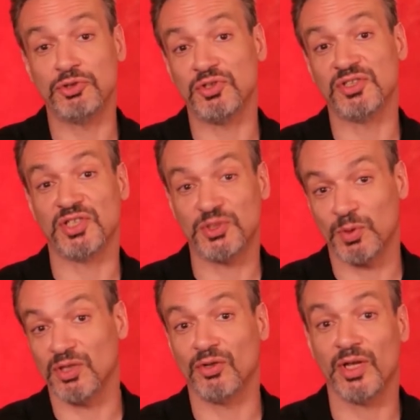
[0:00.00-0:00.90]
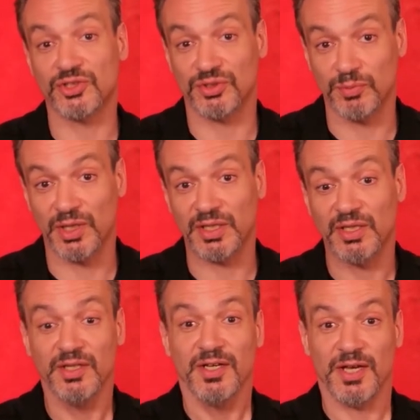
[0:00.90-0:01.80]
Usually, these things want a little extra
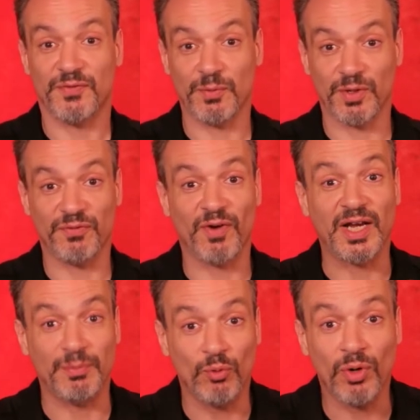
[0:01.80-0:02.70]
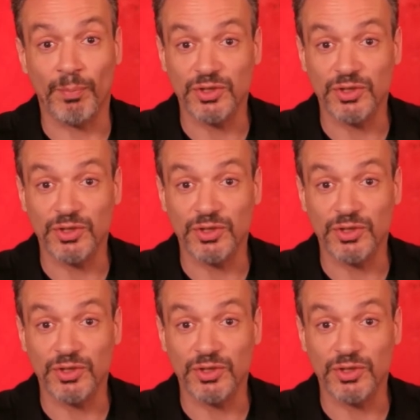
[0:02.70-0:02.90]
money if they want to find more.